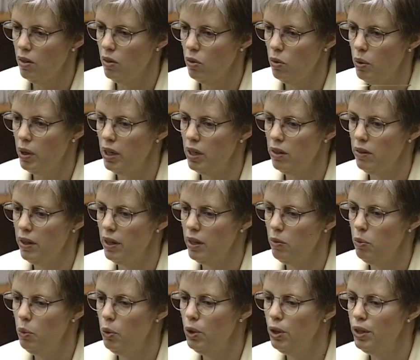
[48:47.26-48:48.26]
Well, they
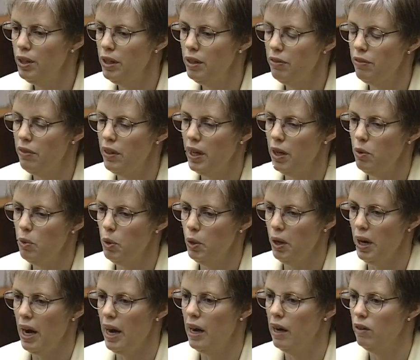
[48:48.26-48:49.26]
would if they were
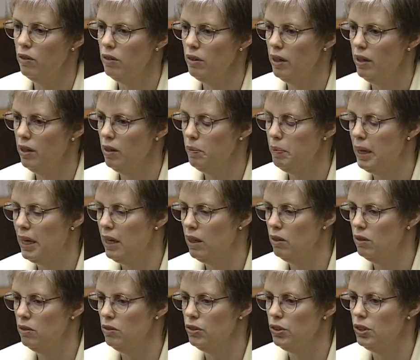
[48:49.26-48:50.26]
out and
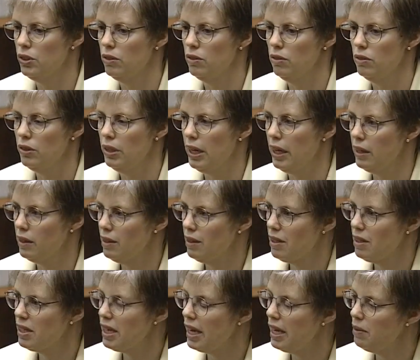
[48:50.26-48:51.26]
about at the
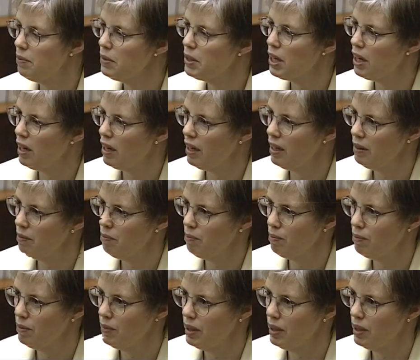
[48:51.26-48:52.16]
same time